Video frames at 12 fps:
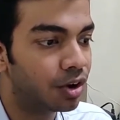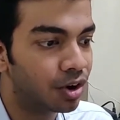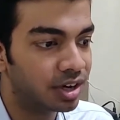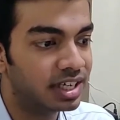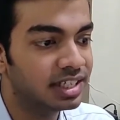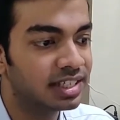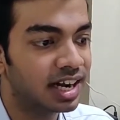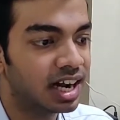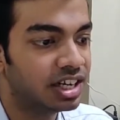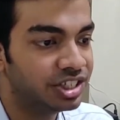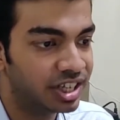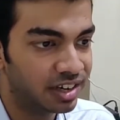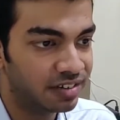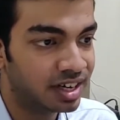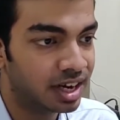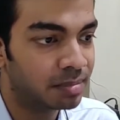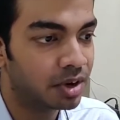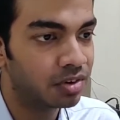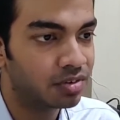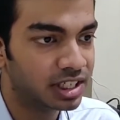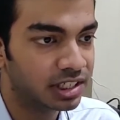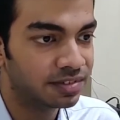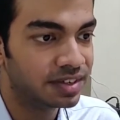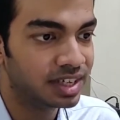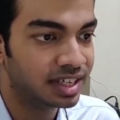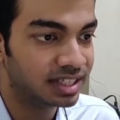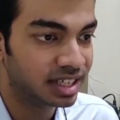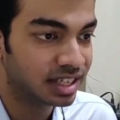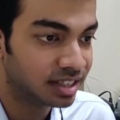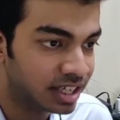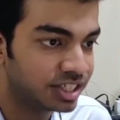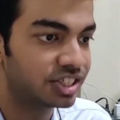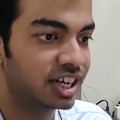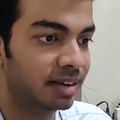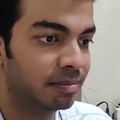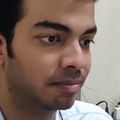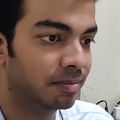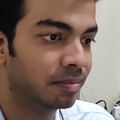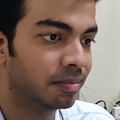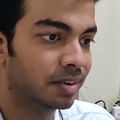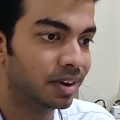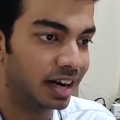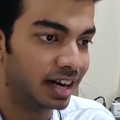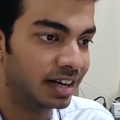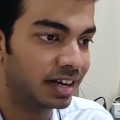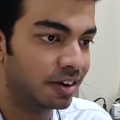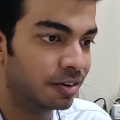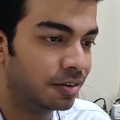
honest and genuine about one's feelings in this time, right now?